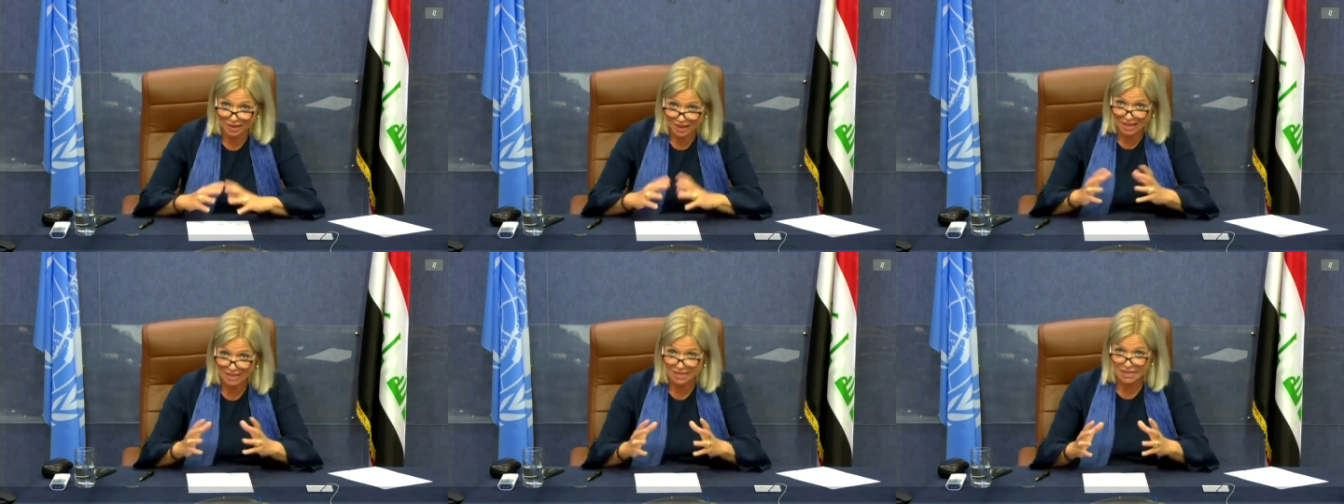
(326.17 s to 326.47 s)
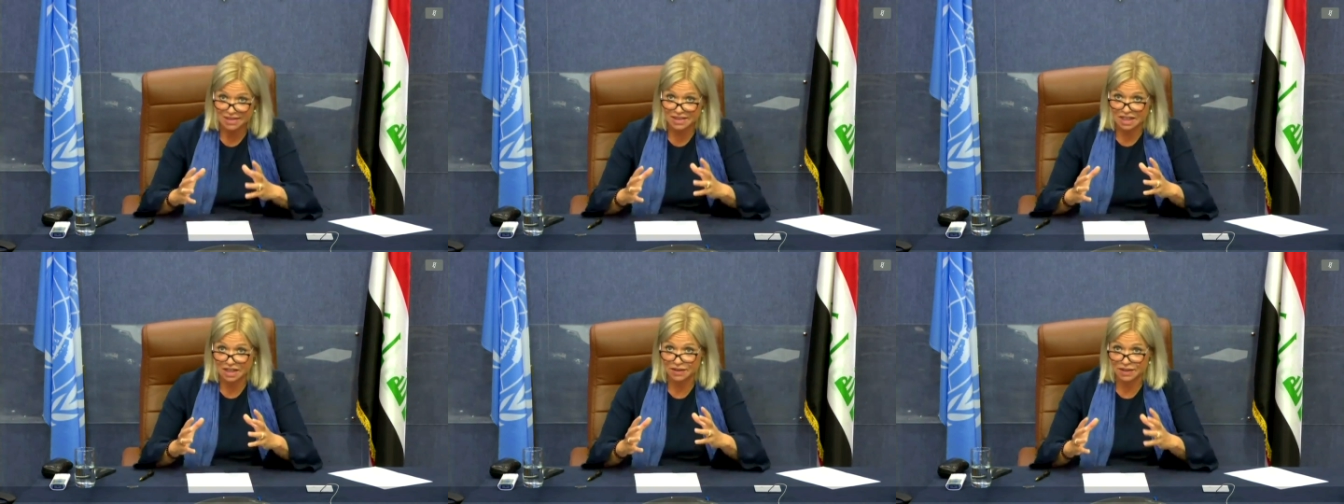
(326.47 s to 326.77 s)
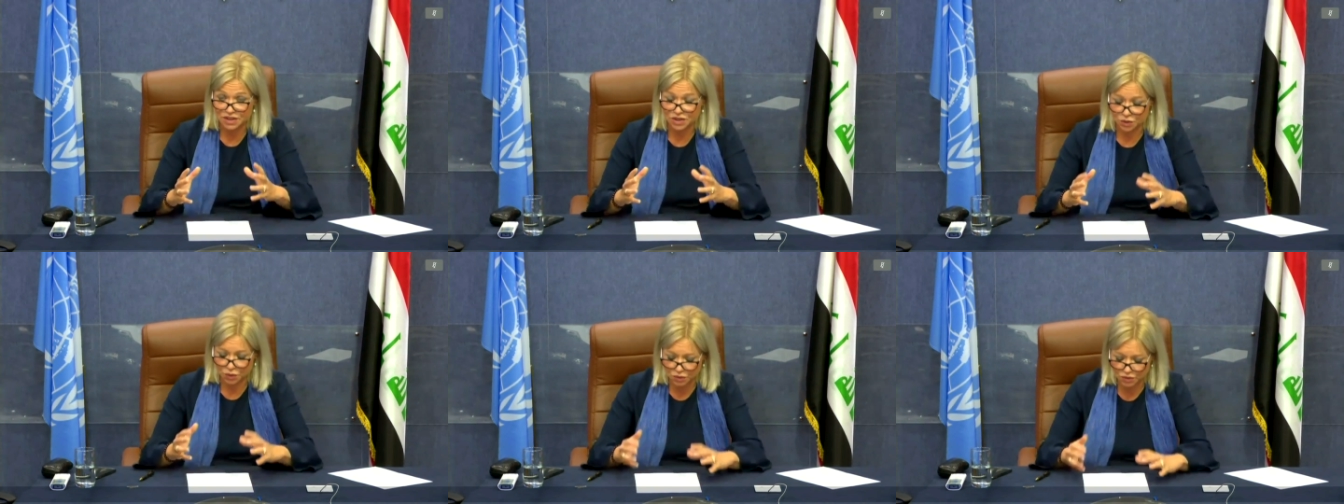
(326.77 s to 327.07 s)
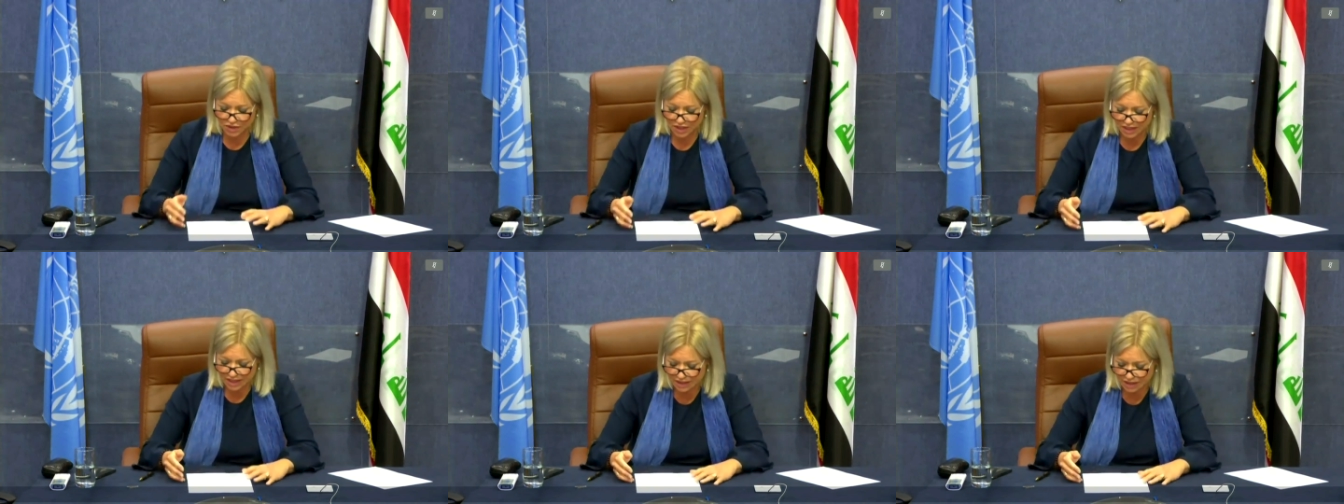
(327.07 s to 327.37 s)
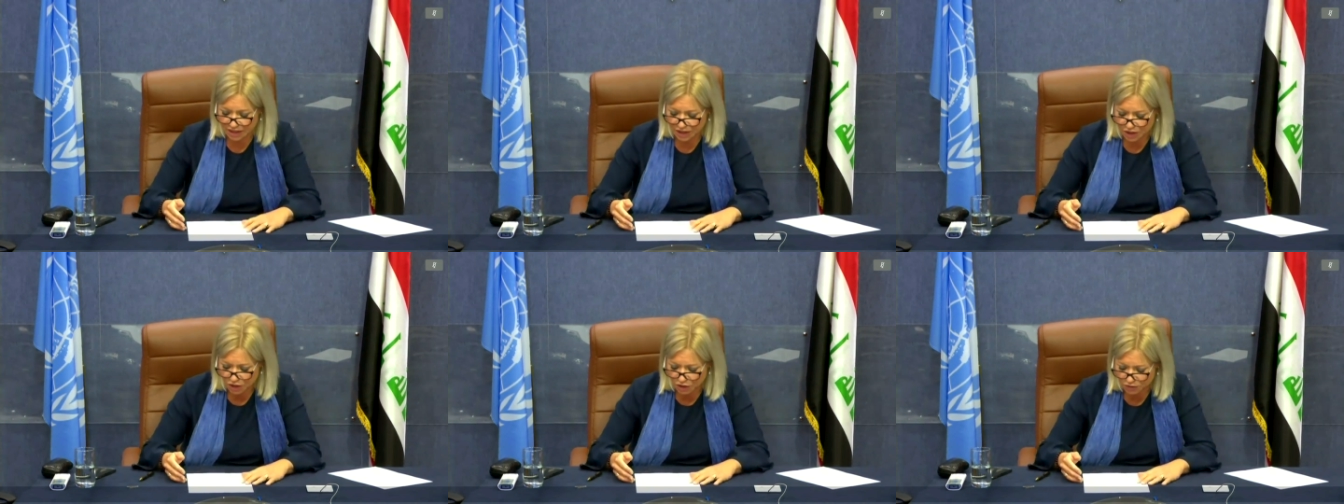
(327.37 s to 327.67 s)
necessary to
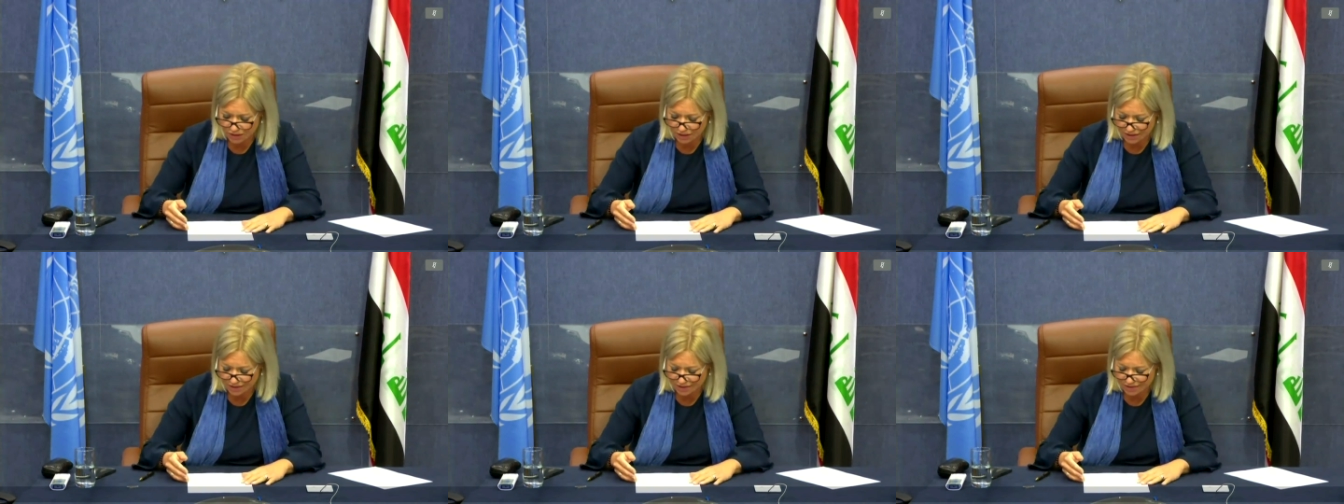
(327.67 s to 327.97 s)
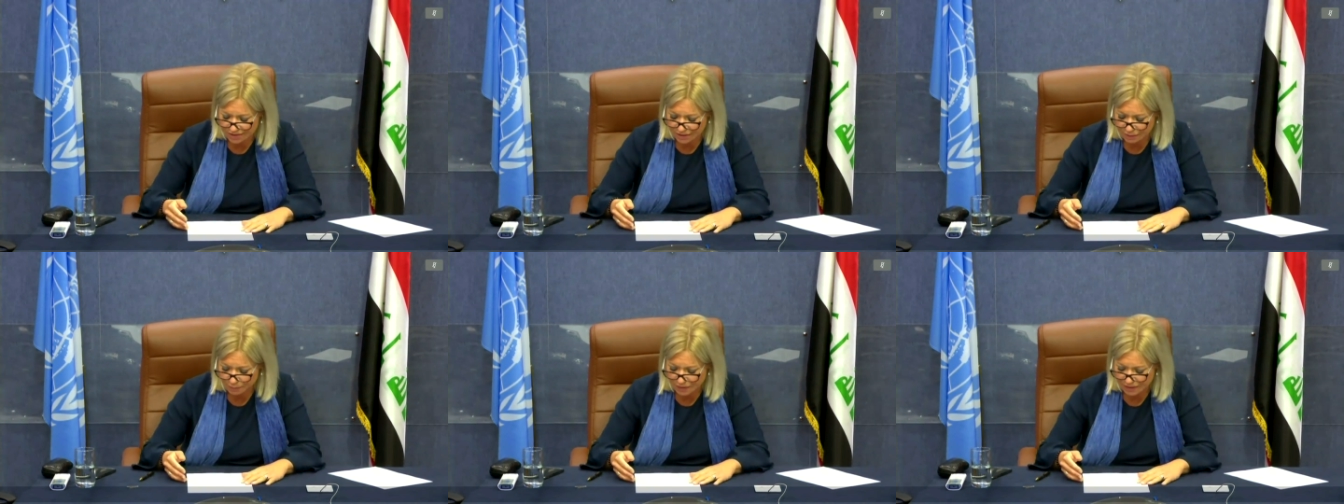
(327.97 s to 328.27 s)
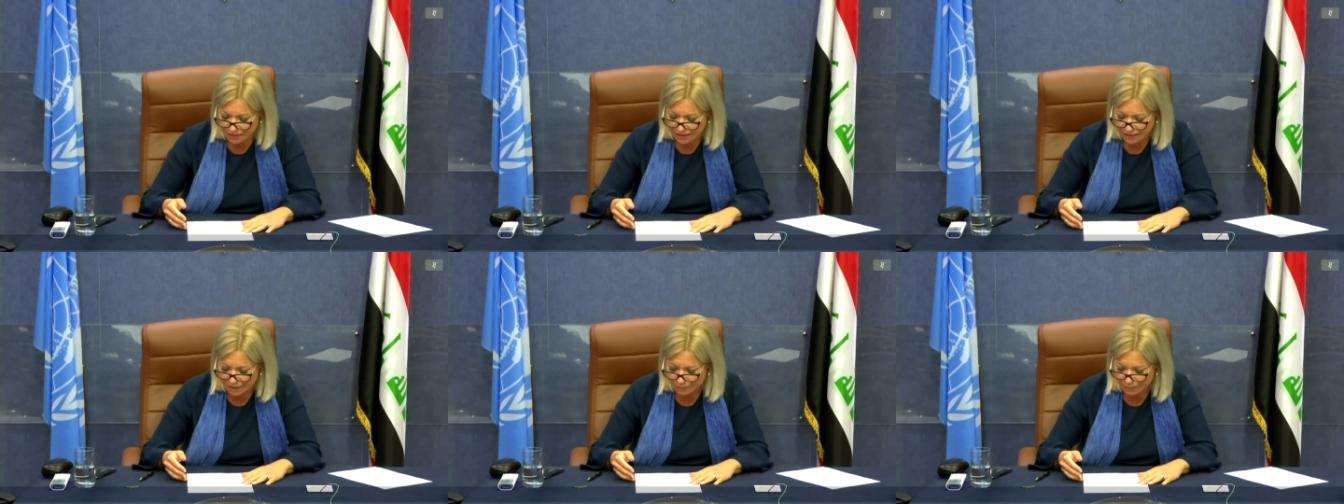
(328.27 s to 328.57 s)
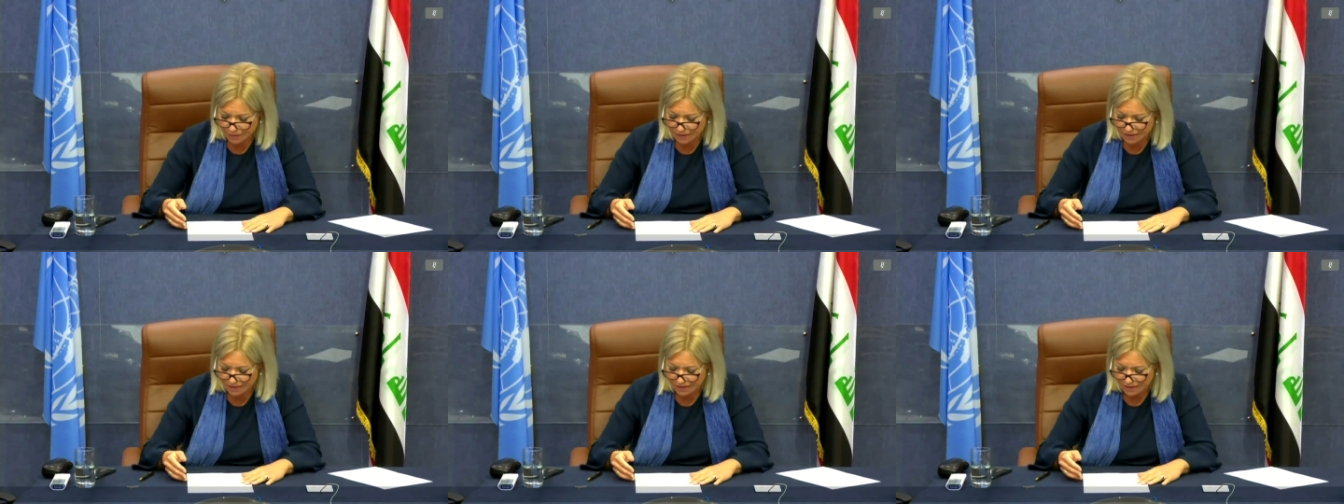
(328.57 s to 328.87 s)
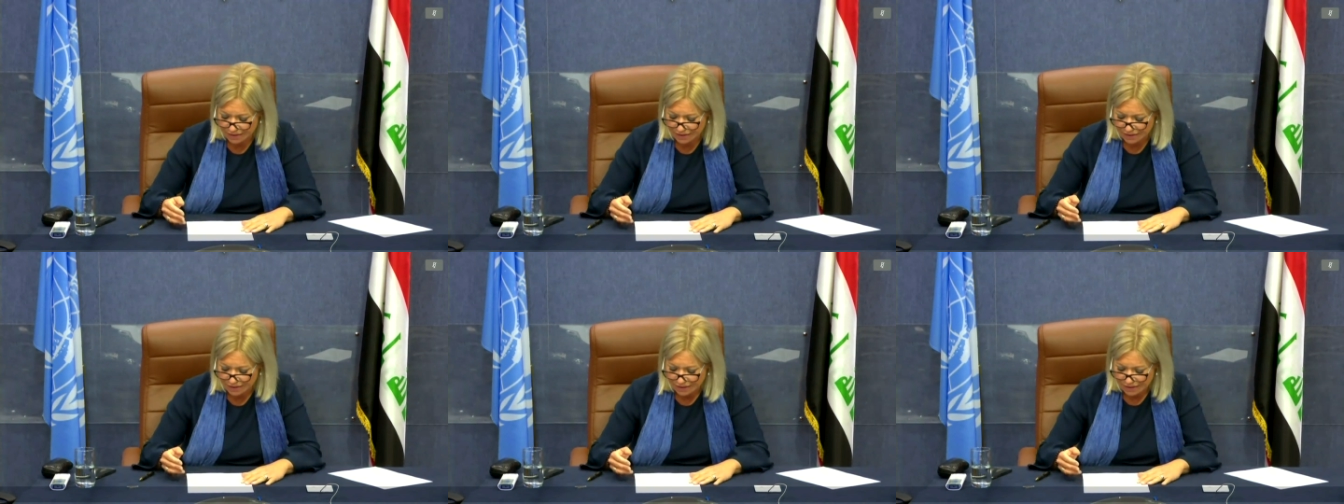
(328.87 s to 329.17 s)
contain the COVID 19 pandemic,
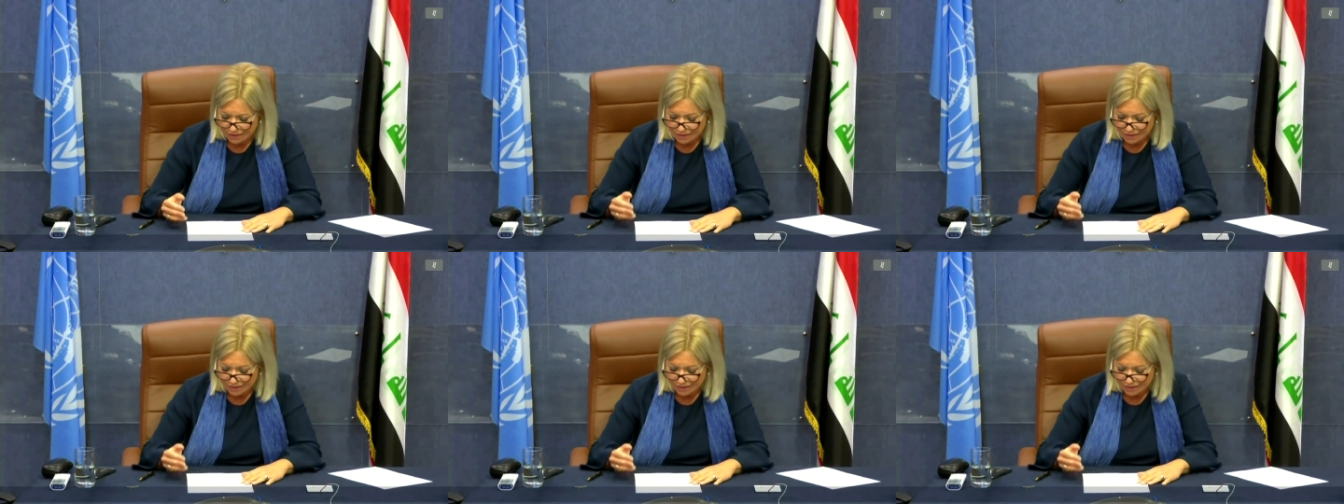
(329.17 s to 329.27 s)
